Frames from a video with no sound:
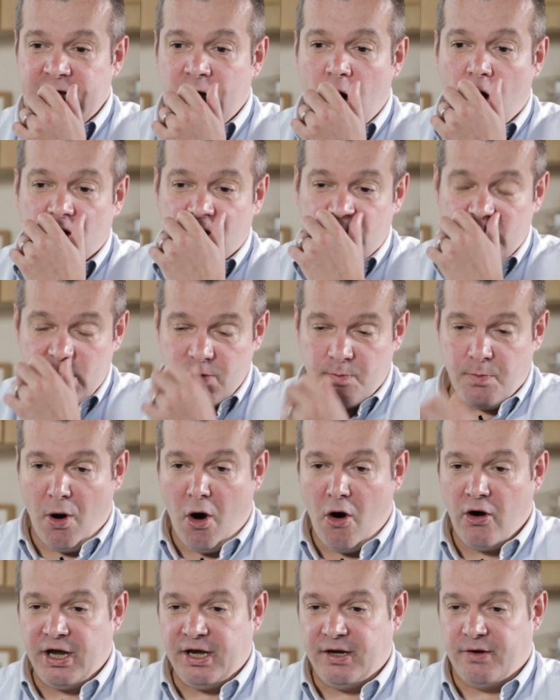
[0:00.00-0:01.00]
we got to the
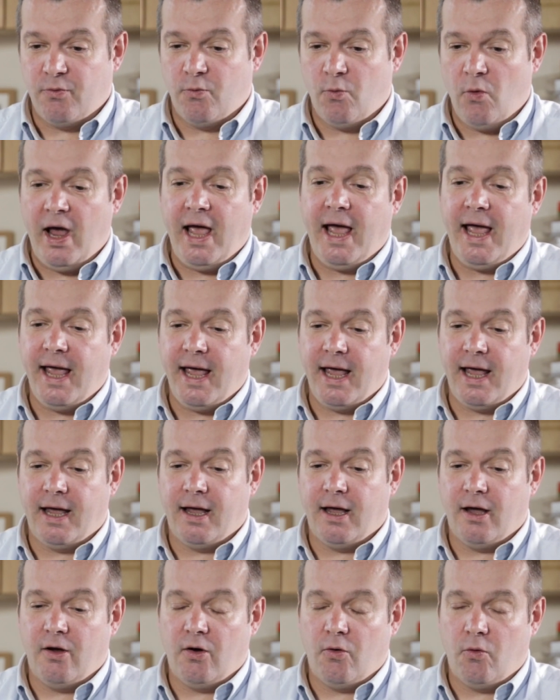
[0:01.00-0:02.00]
point
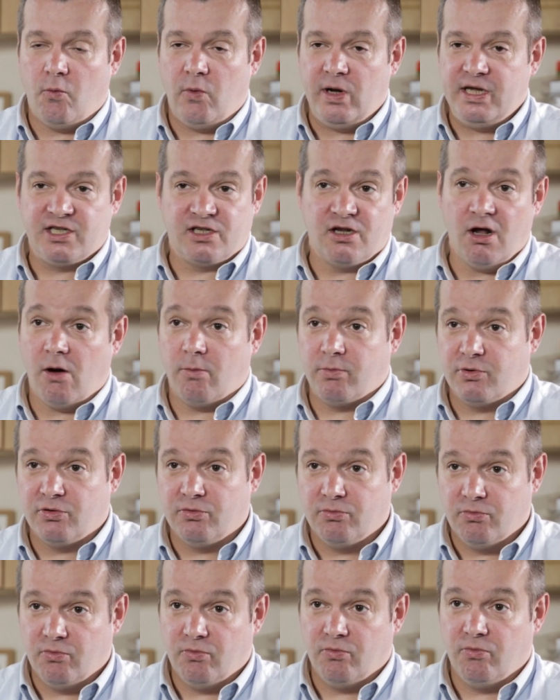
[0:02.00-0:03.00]
where we stopped
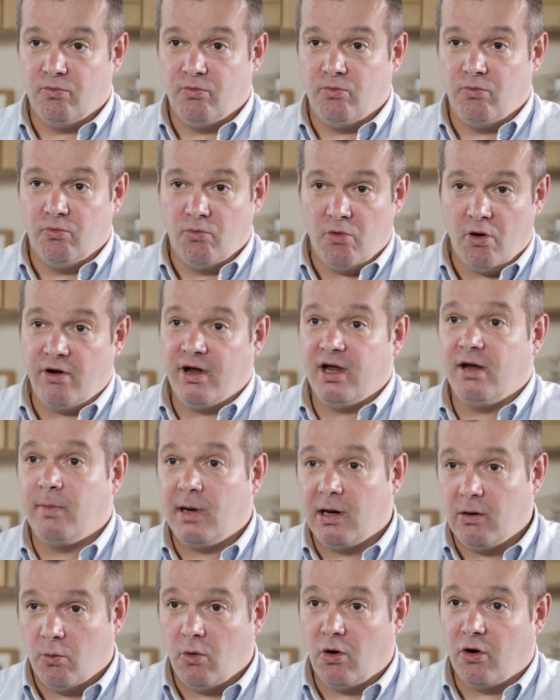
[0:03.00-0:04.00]
worrying
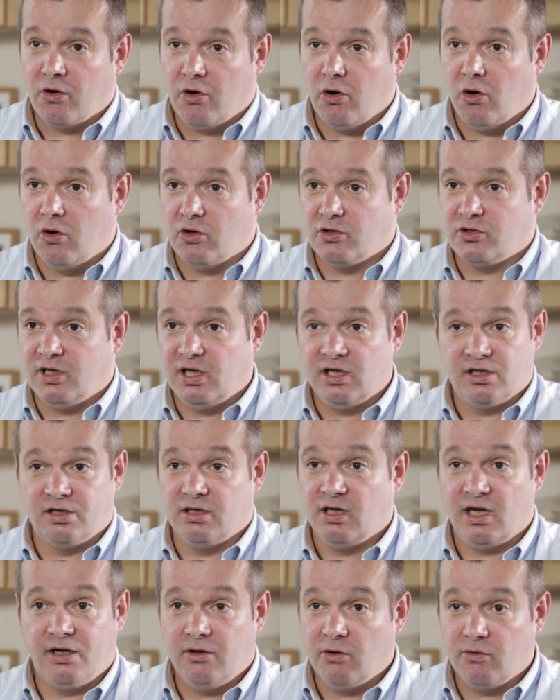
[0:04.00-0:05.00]
about what had caused this.
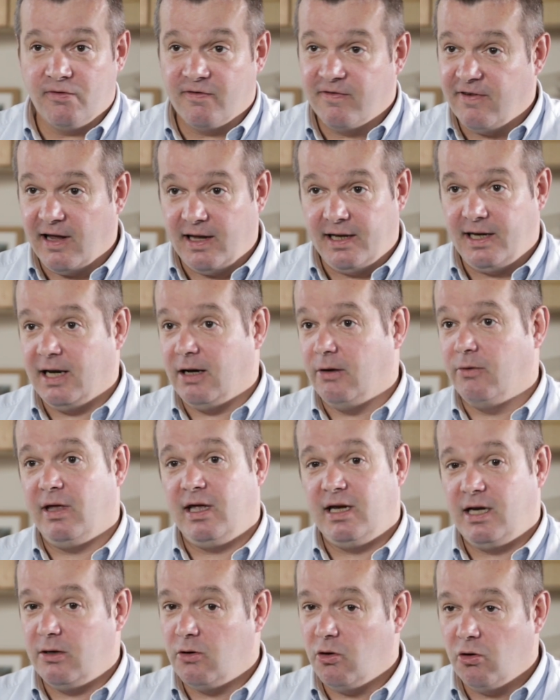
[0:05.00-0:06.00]
They couldn't find out.
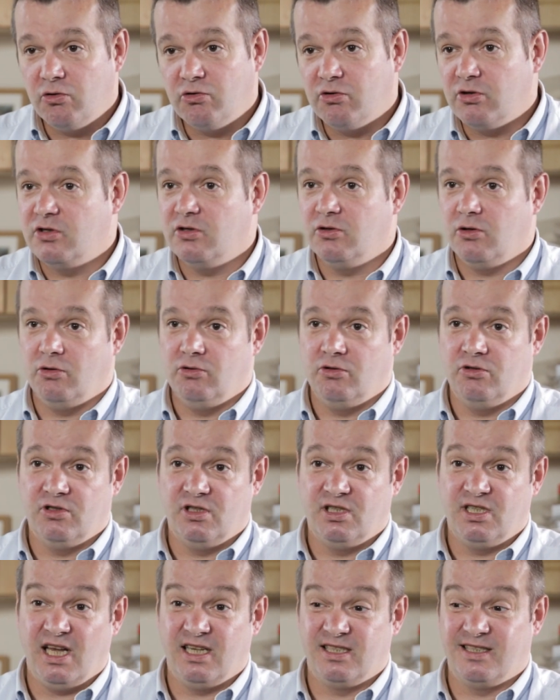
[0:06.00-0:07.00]
They did hundreds and hundreds
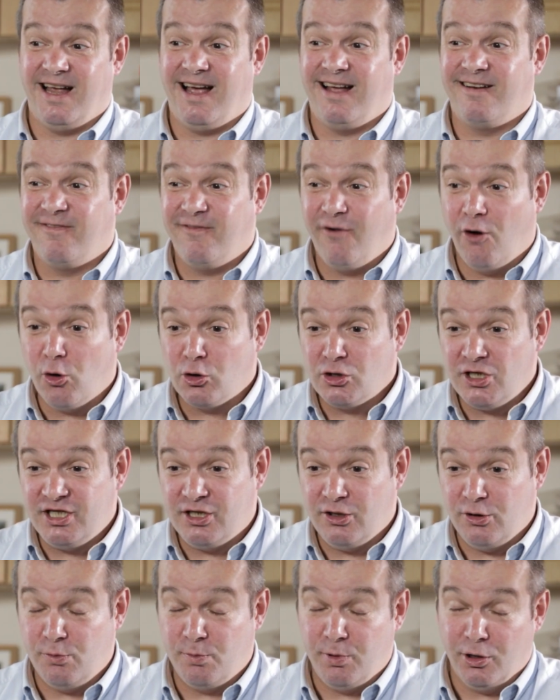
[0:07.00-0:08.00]
of tests. I had
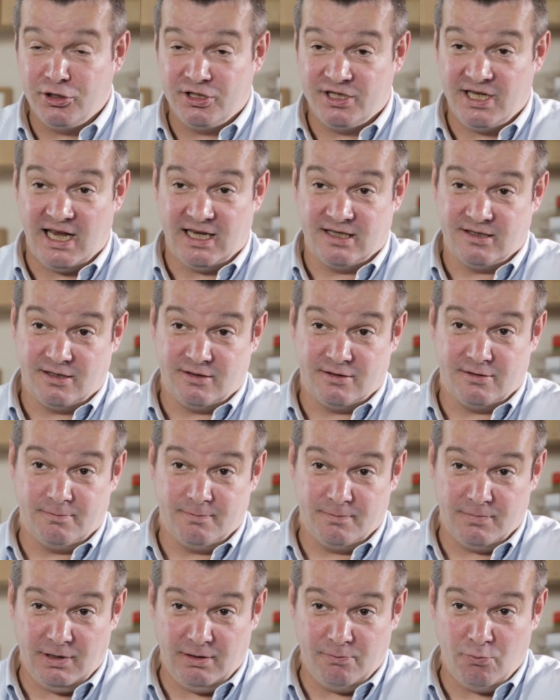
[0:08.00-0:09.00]
42 blood tests
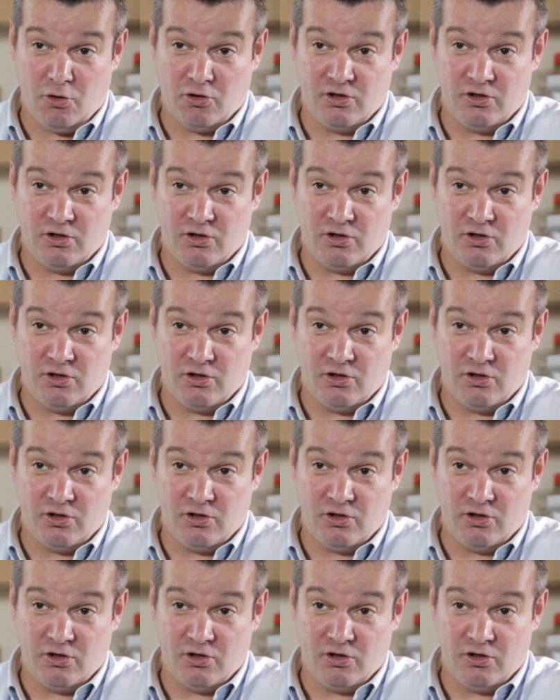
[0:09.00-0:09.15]
in